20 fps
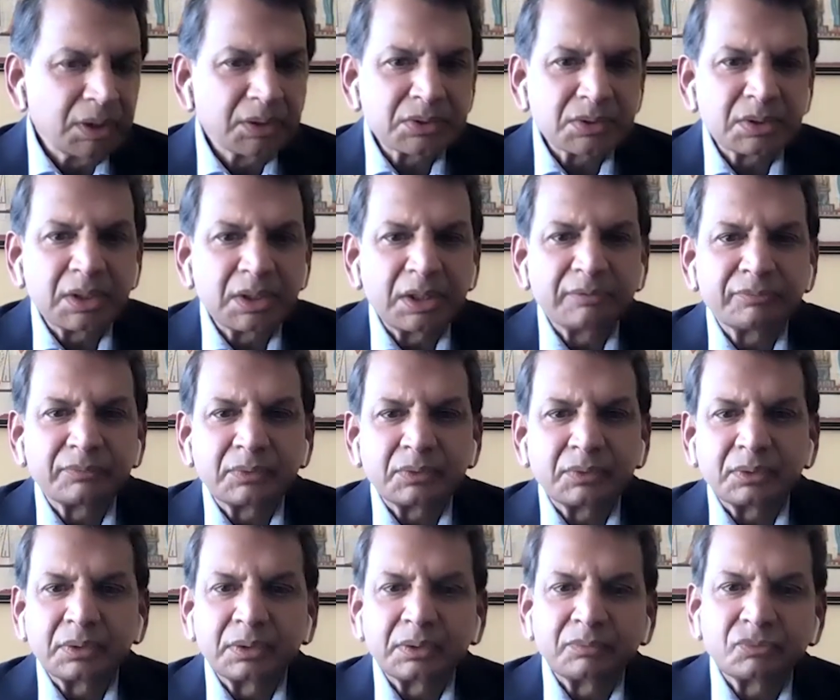minutes
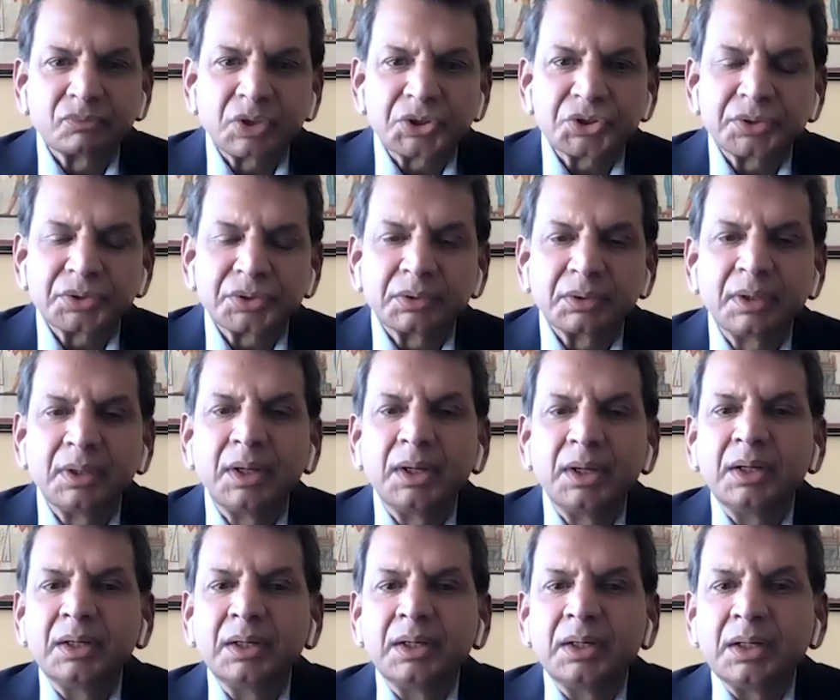left on the
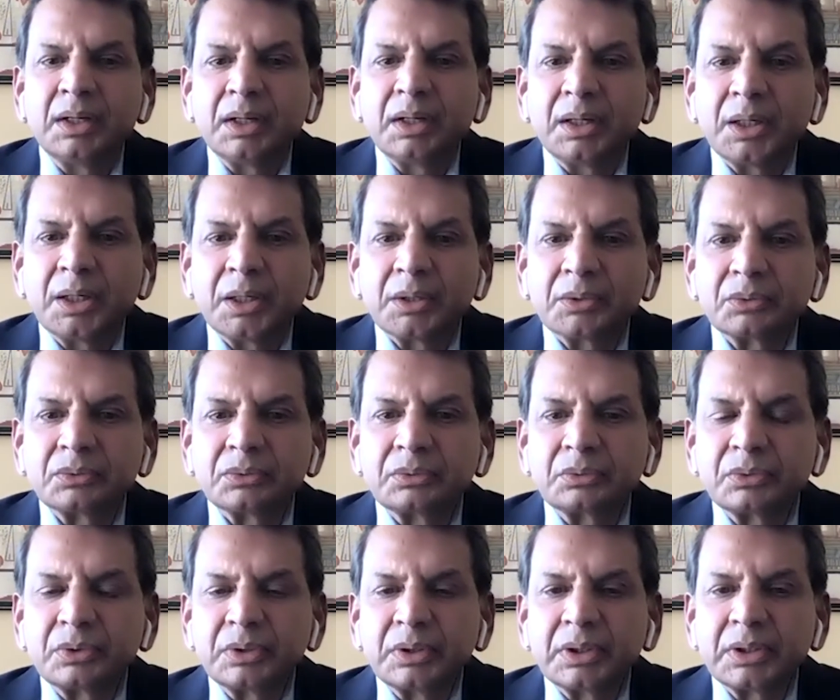session
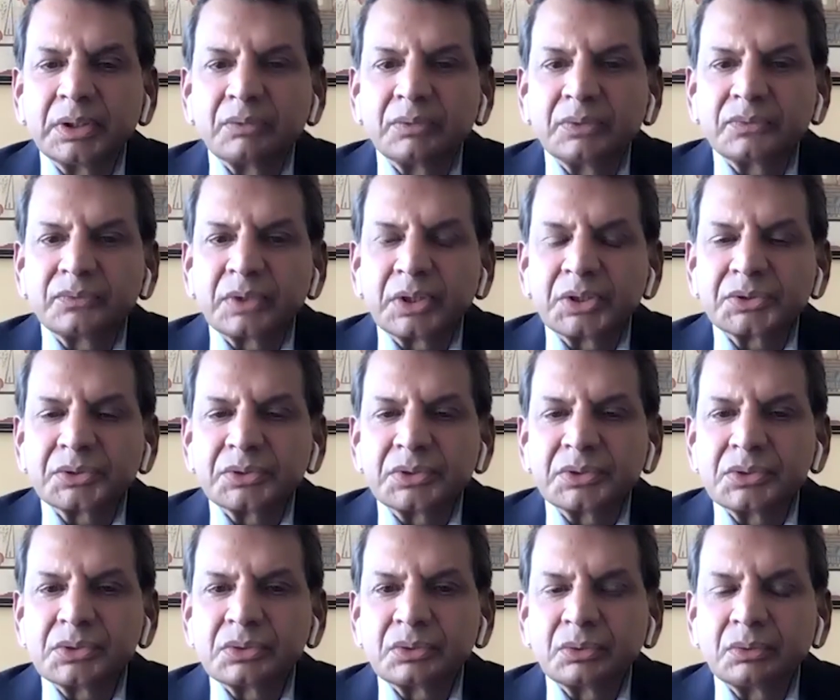to the end of the
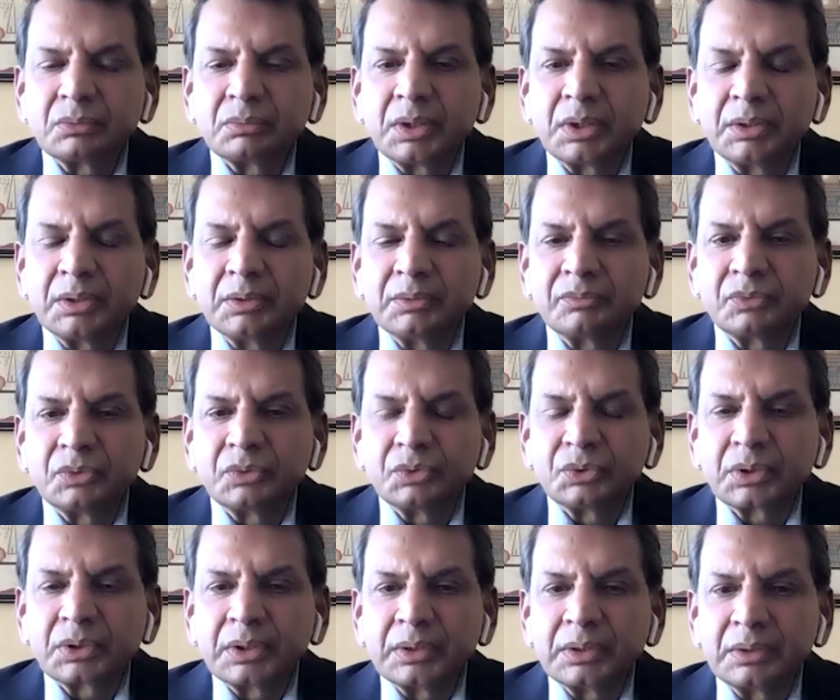session. So
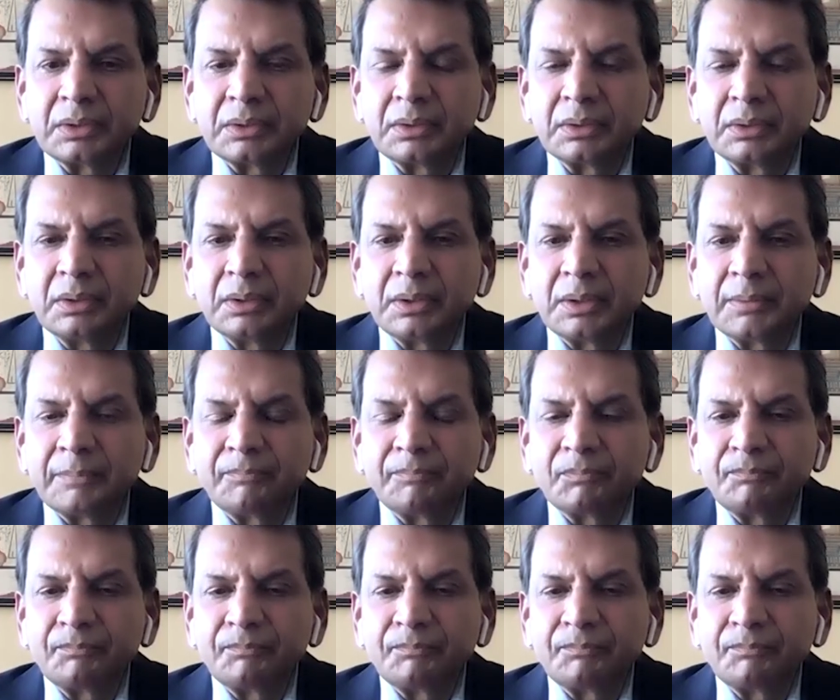if you can